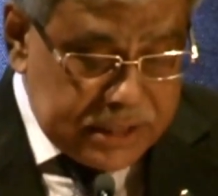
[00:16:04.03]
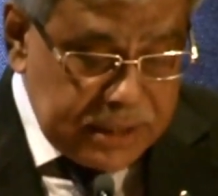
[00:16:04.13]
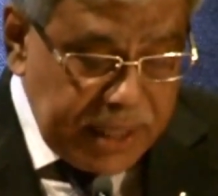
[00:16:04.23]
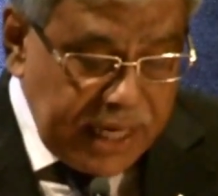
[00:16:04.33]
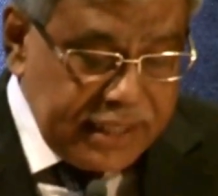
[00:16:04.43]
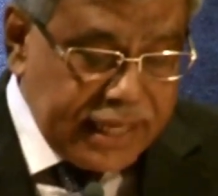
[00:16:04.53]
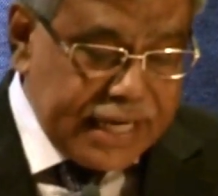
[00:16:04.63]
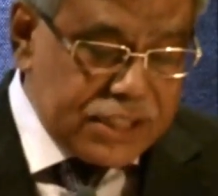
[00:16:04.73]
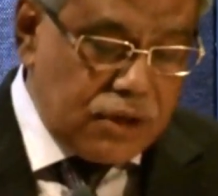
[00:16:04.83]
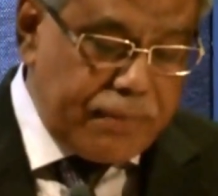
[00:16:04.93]
Similarly, in the
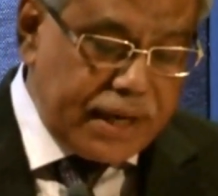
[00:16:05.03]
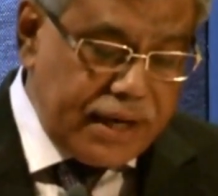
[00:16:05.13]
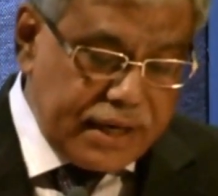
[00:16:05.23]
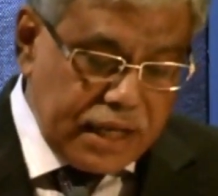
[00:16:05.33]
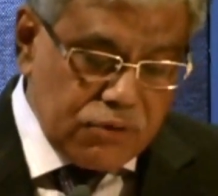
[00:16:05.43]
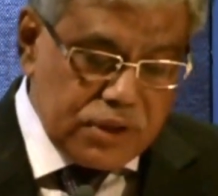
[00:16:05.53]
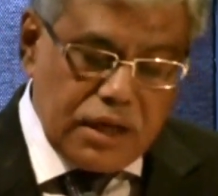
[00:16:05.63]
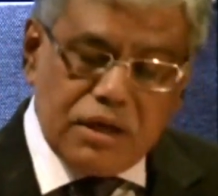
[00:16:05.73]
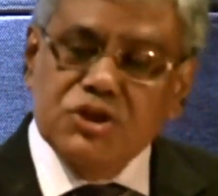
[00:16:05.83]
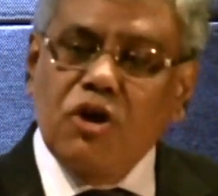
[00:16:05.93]
case of, I can tell you,
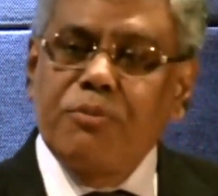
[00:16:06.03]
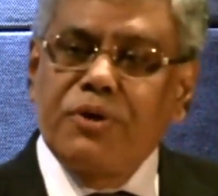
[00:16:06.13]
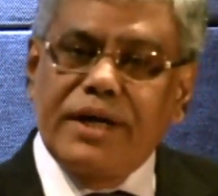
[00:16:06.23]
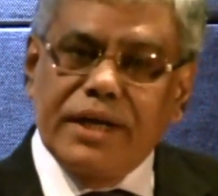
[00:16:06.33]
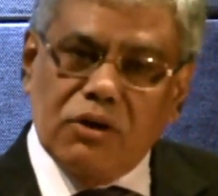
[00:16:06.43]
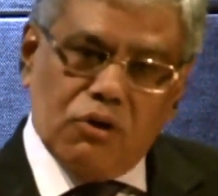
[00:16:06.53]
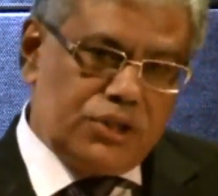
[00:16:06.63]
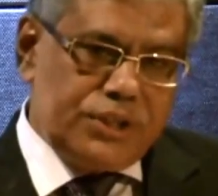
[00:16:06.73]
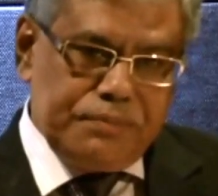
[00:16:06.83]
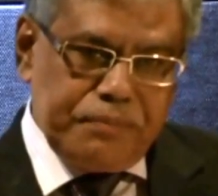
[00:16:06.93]
the software
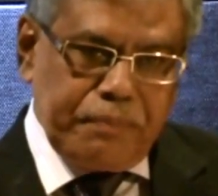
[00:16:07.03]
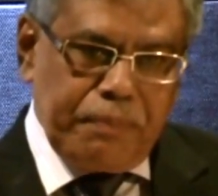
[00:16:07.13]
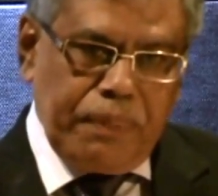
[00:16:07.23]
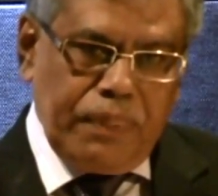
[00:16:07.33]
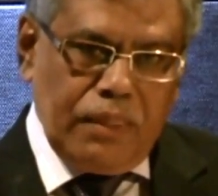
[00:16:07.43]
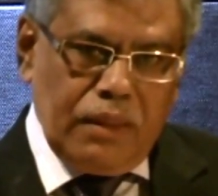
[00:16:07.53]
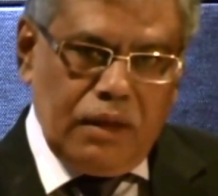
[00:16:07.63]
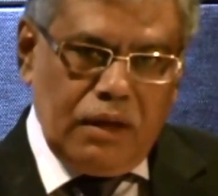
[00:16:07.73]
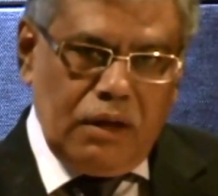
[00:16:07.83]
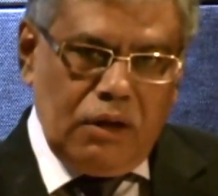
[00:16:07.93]
technology,
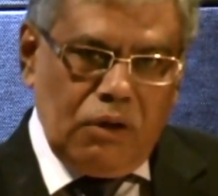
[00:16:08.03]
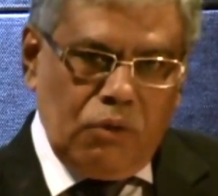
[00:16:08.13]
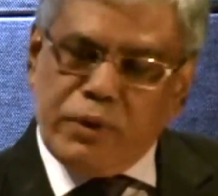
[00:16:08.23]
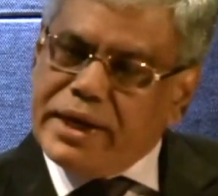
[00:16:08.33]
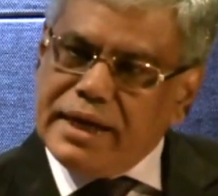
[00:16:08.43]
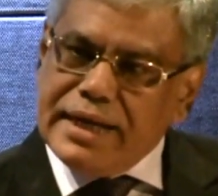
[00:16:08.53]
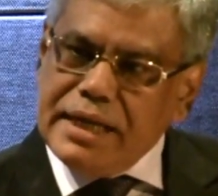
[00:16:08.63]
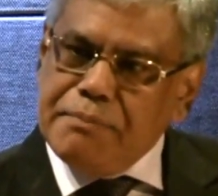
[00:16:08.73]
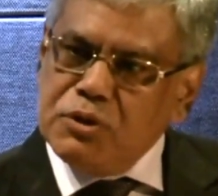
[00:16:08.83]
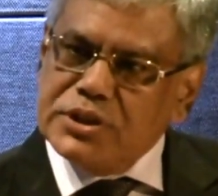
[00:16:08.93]
we can
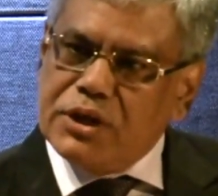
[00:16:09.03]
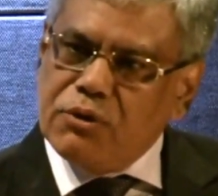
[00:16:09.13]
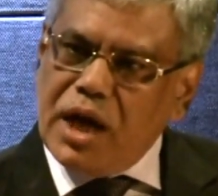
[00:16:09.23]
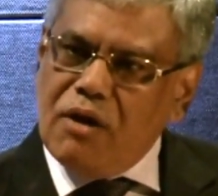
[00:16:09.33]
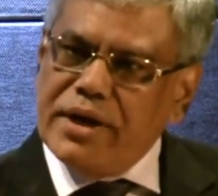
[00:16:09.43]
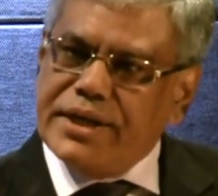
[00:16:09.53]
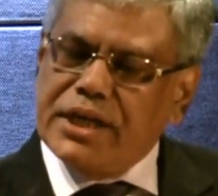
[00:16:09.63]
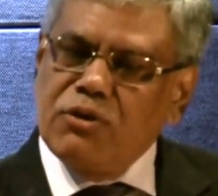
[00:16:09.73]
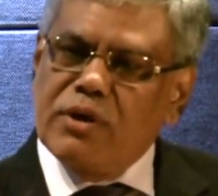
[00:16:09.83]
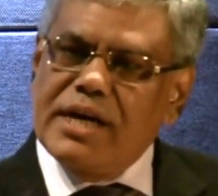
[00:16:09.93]
really boast that okay, our
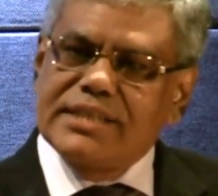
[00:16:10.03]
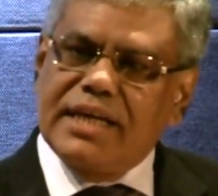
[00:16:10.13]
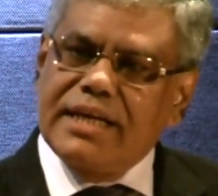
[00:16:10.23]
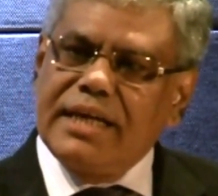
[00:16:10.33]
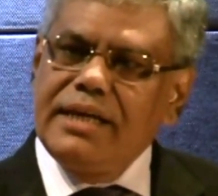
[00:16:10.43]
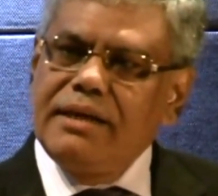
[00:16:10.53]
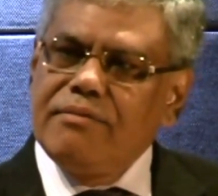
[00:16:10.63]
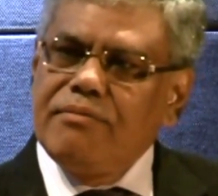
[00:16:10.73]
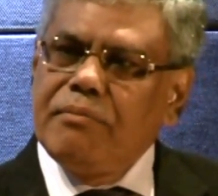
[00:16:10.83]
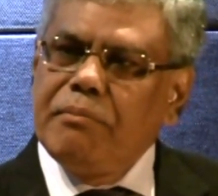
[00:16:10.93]
technocrats are
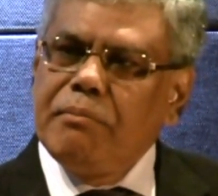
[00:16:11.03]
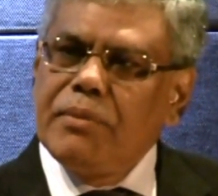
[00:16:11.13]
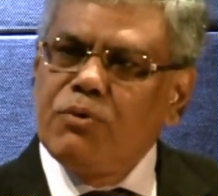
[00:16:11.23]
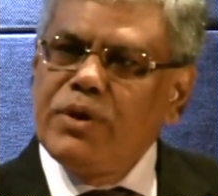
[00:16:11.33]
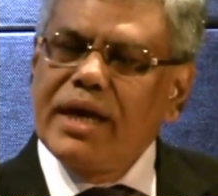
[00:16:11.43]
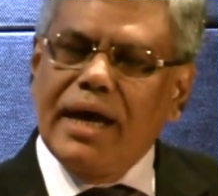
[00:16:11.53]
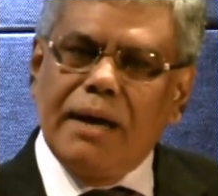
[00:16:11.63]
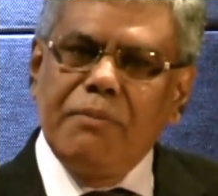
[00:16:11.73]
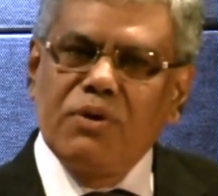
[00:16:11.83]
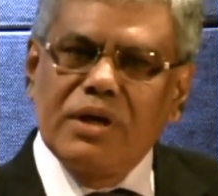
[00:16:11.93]
really doing a
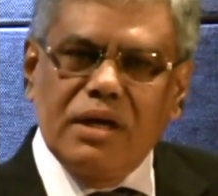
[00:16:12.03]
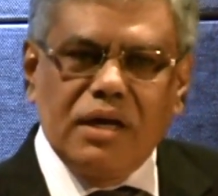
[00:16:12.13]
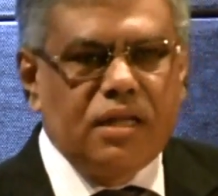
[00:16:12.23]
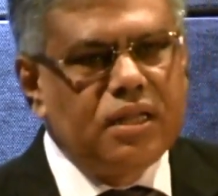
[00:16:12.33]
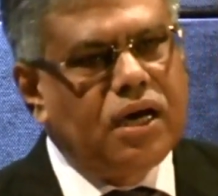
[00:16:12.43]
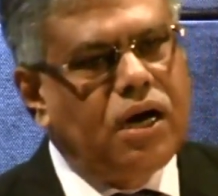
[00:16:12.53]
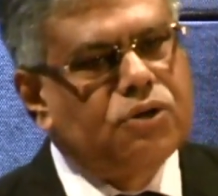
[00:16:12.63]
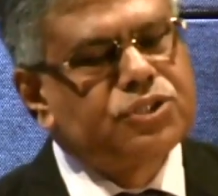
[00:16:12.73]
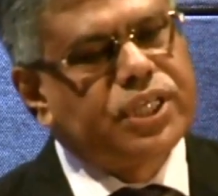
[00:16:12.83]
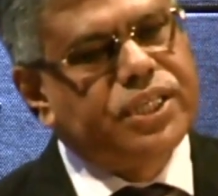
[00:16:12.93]
havoc in the
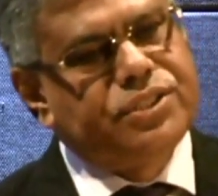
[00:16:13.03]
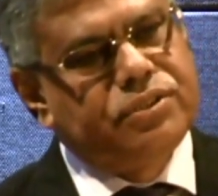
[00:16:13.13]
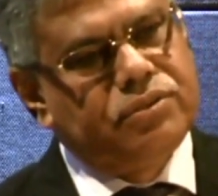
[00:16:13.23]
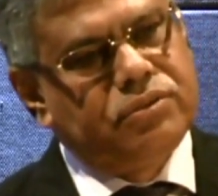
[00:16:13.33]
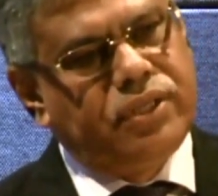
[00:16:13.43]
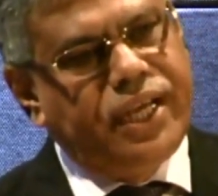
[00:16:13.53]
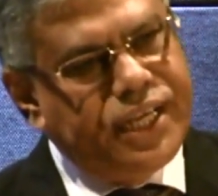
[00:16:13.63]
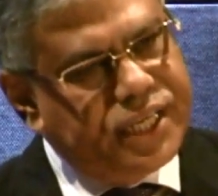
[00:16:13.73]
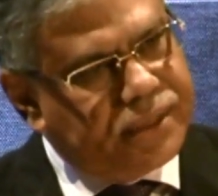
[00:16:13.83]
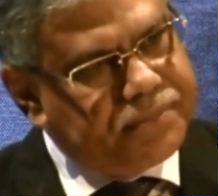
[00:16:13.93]
outside
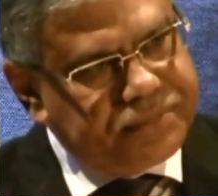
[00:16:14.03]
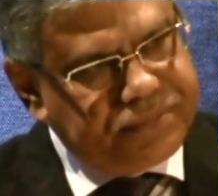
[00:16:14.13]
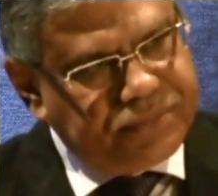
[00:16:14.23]
India.